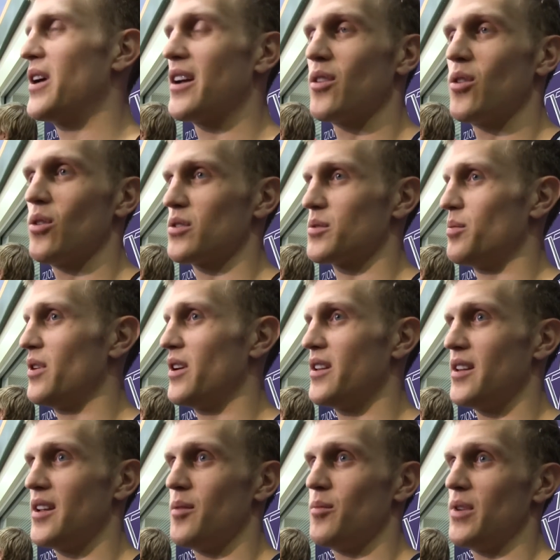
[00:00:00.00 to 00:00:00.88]
main goal is
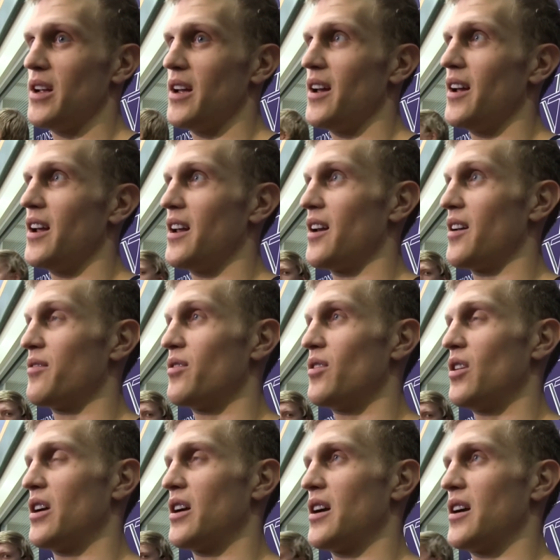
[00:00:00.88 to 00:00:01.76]
playing the NBA, and I
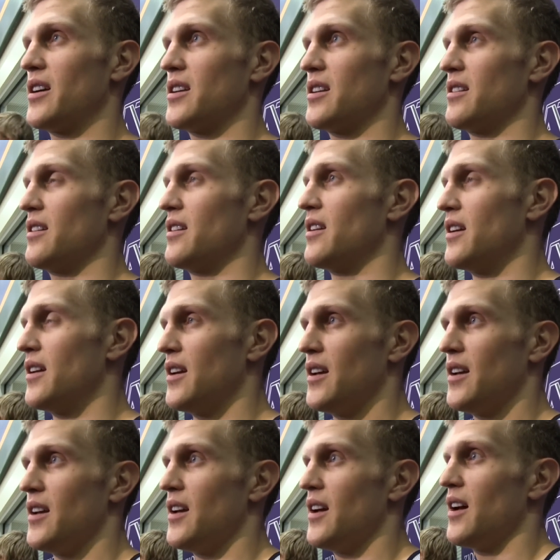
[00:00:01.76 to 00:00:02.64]
feel like I can
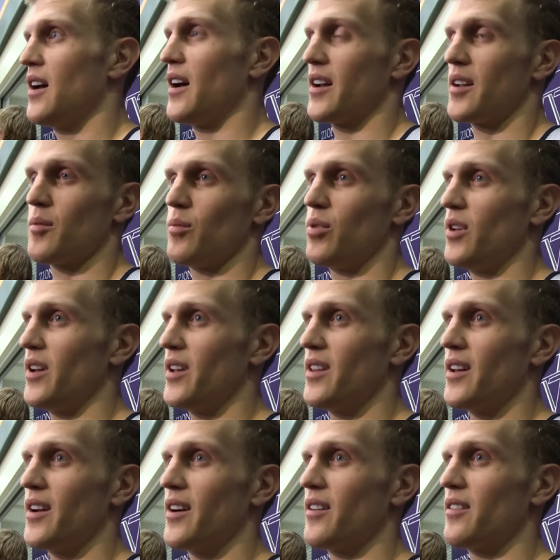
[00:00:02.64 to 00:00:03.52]

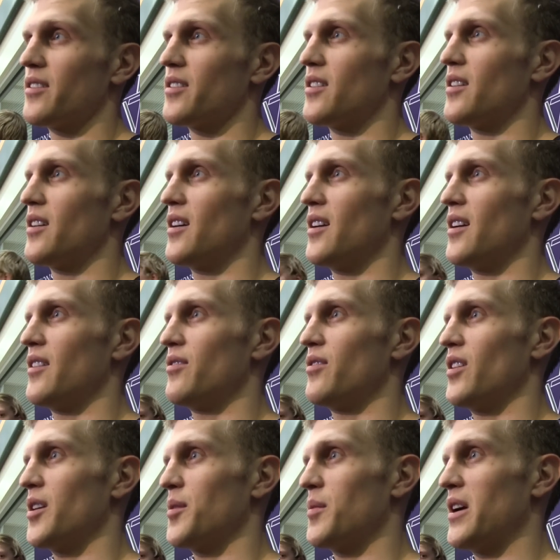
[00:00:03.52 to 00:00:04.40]
play there. I
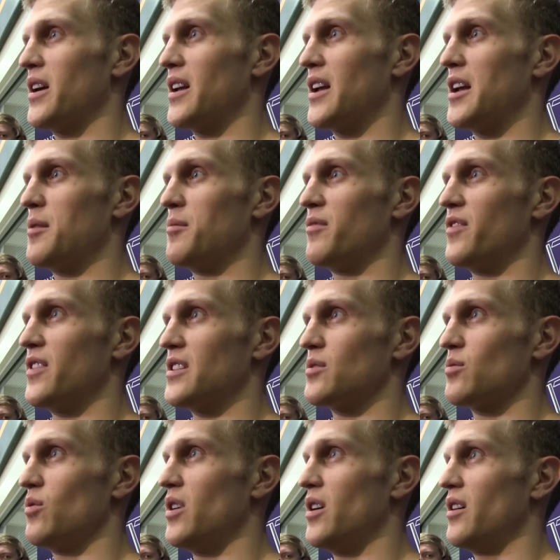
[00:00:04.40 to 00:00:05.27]
feel like my game
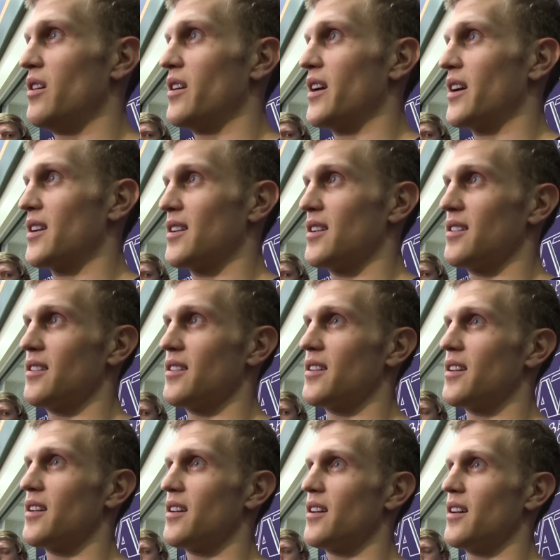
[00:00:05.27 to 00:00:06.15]
fits well, and I can
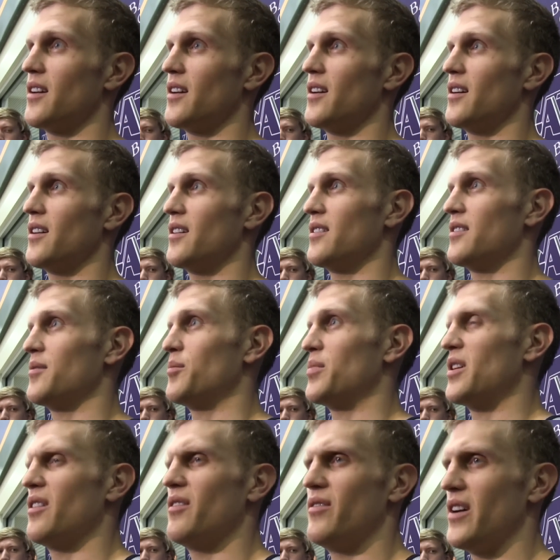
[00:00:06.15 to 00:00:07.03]

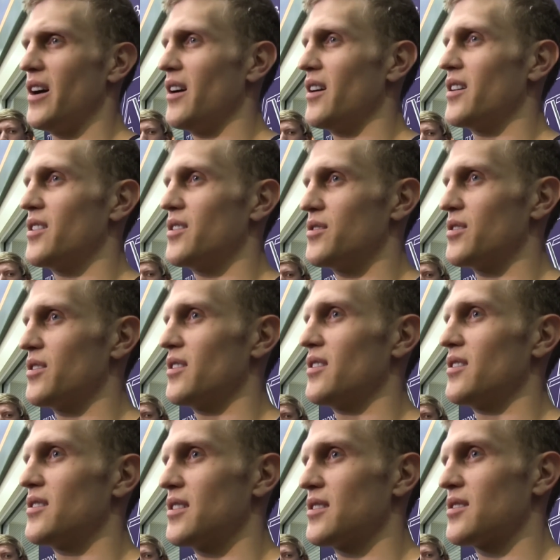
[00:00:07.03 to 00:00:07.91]
be of value
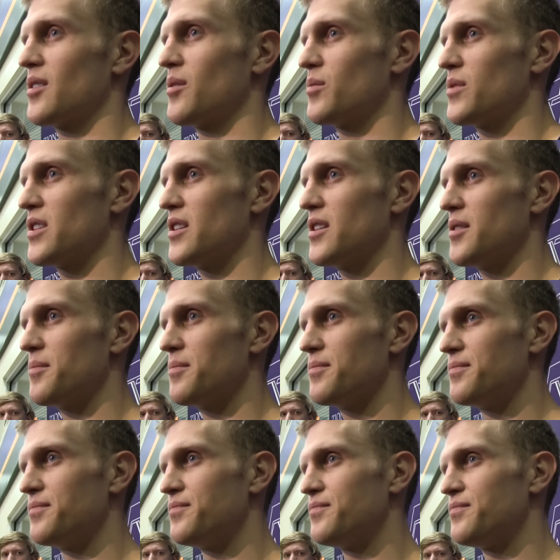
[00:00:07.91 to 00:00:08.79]
to some team.